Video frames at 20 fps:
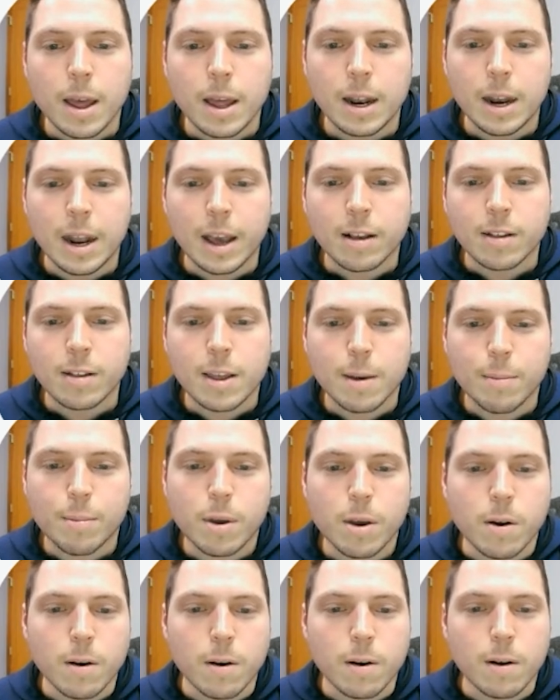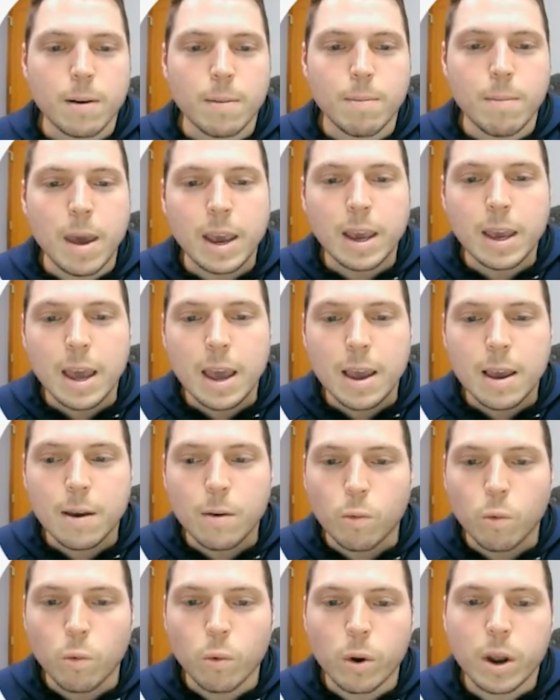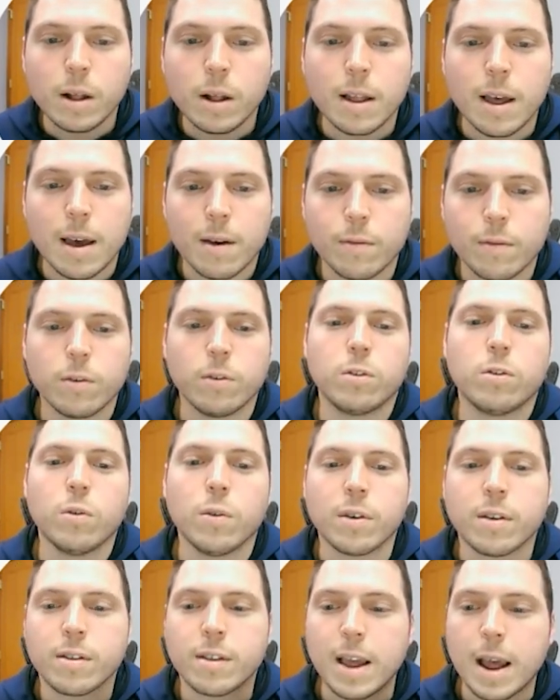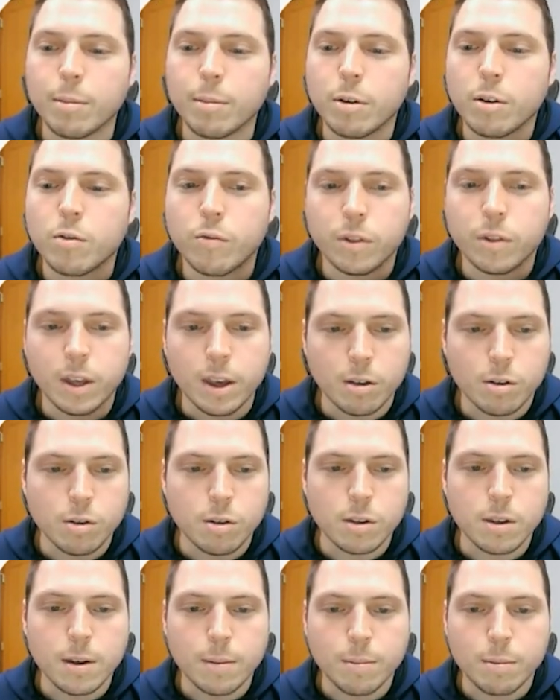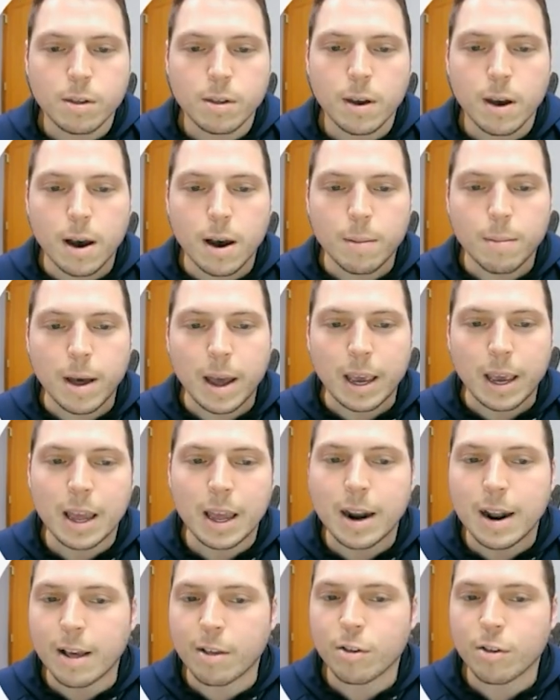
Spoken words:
Next tip here, make a real effort to establish relationships. I cannot